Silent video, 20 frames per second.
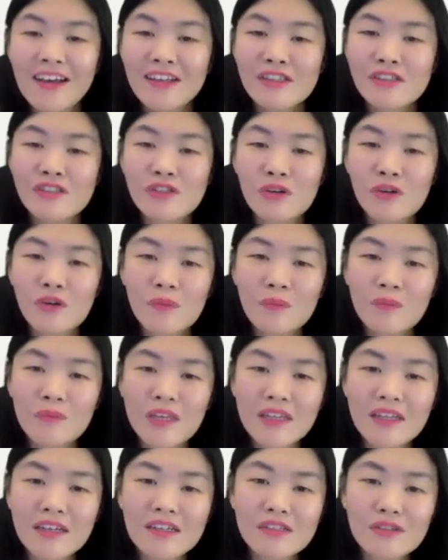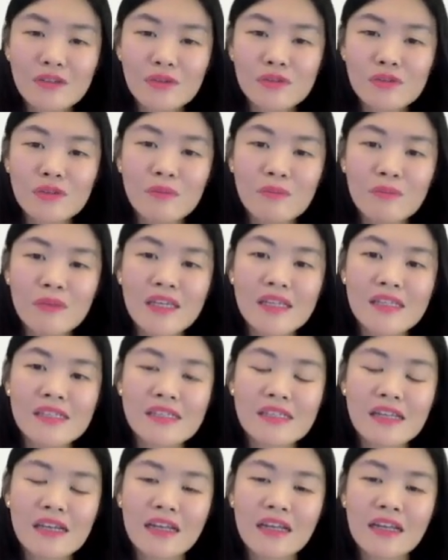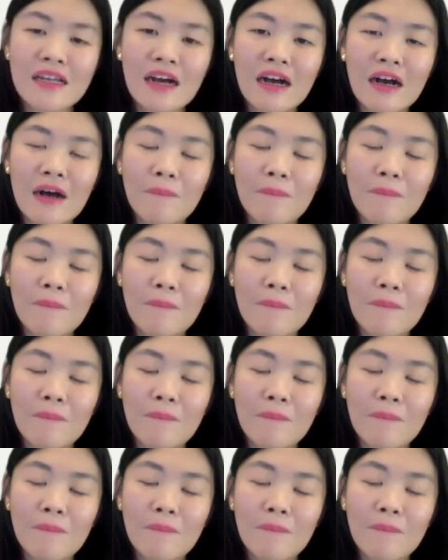So it does also means that